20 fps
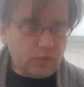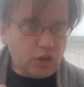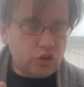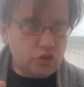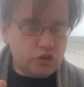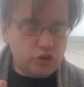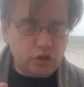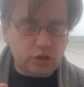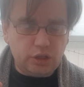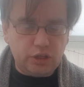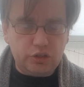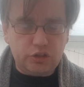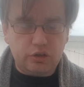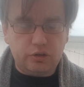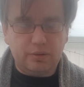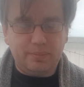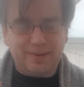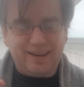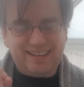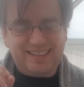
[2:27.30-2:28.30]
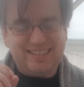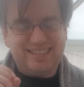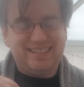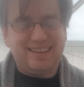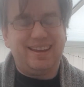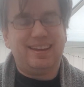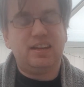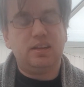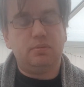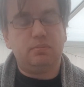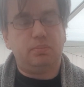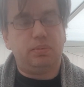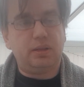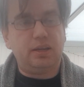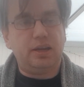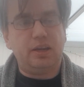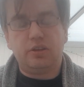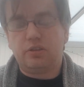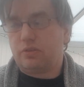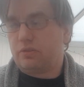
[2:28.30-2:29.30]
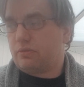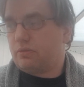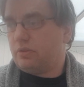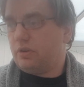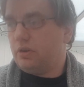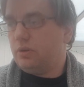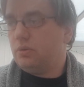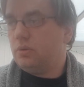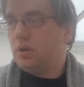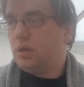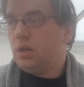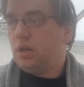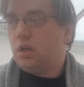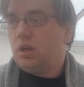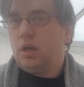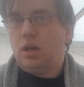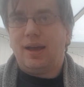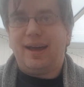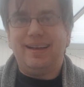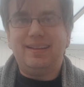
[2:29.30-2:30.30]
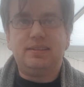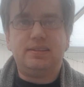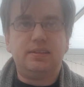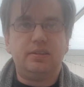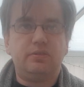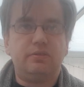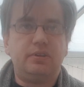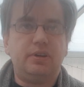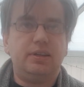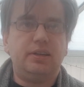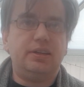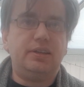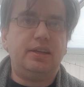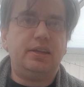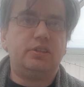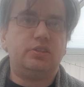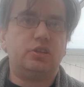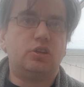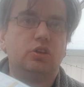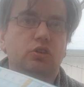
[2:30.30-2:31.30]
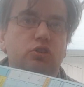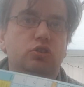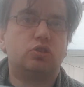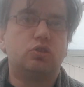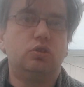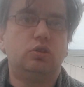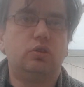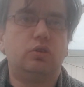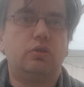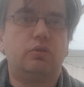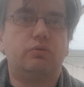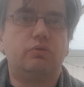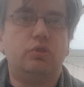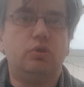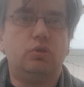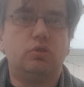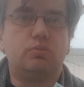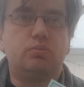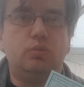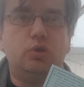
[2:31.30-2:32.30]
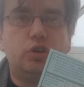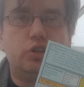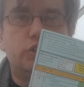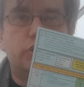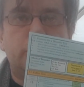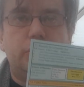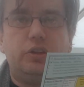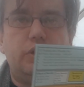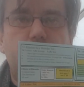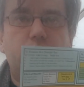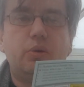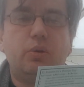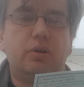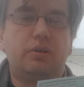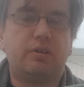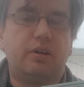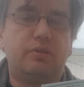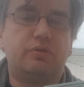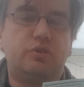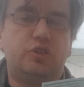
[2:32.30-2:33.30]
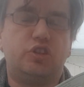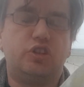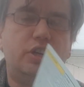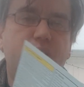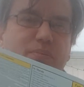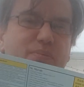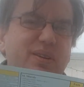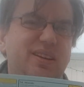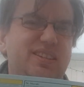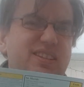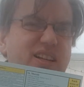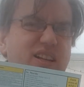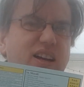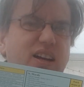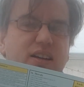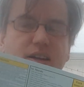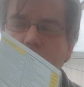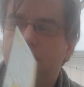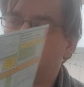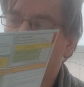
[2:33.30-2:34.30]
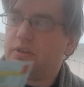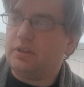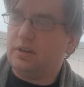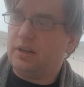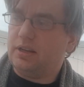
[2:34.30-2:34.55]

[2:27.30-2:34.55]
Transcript: Certainly during my second playthrough, I didn't really need to consult the rules much, and the quick reference sheet basically had everything